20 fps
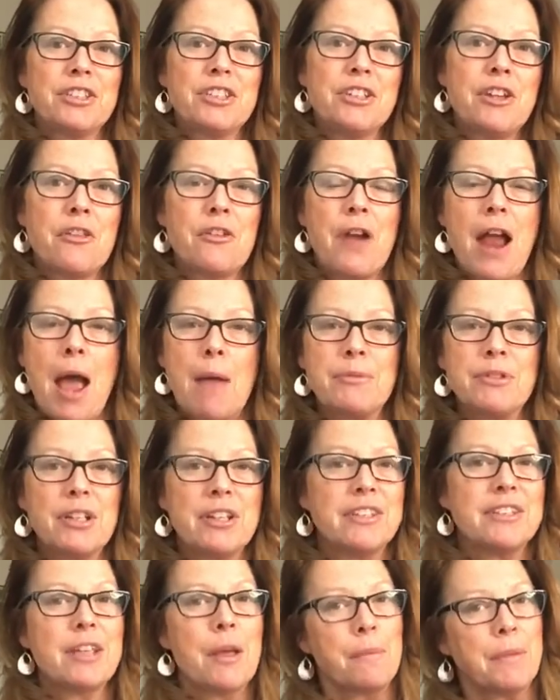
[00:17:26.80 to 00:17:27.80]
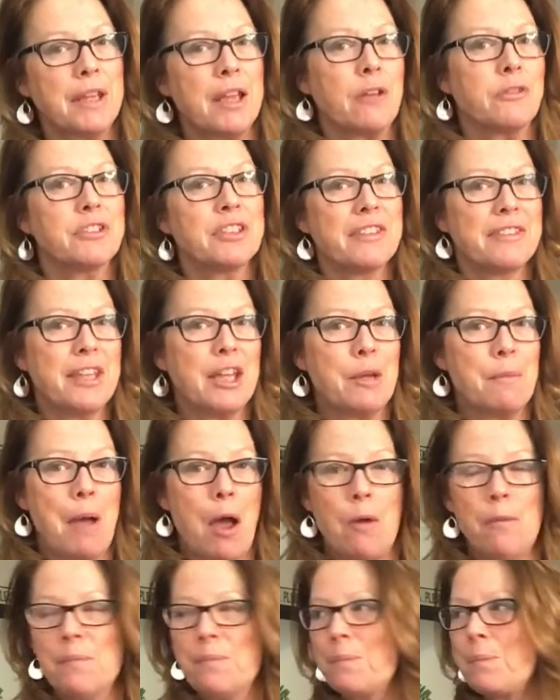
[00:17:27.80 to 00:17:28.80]
option and something else to think
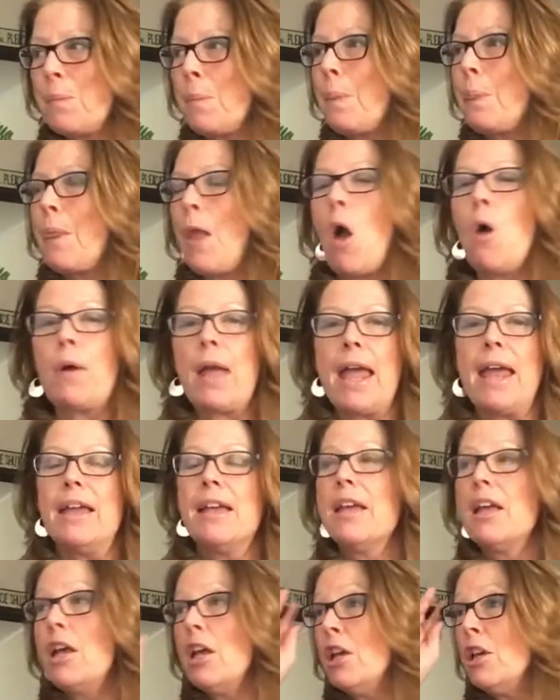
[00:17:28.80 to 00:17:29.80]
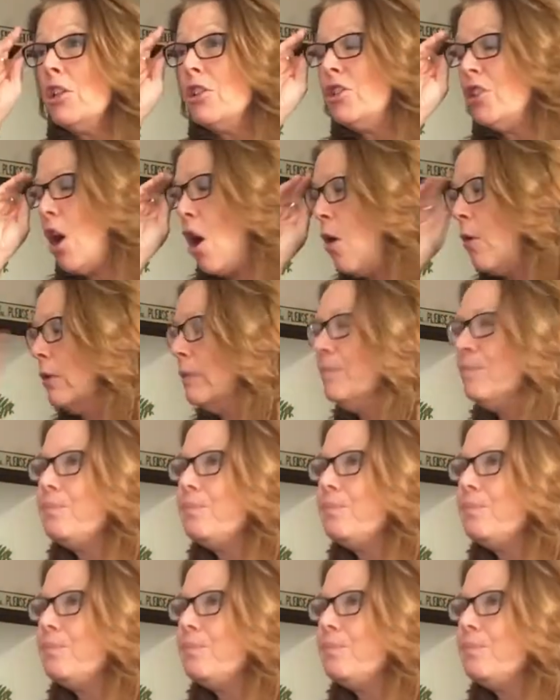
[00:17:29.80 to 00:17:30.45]
about. Okay, so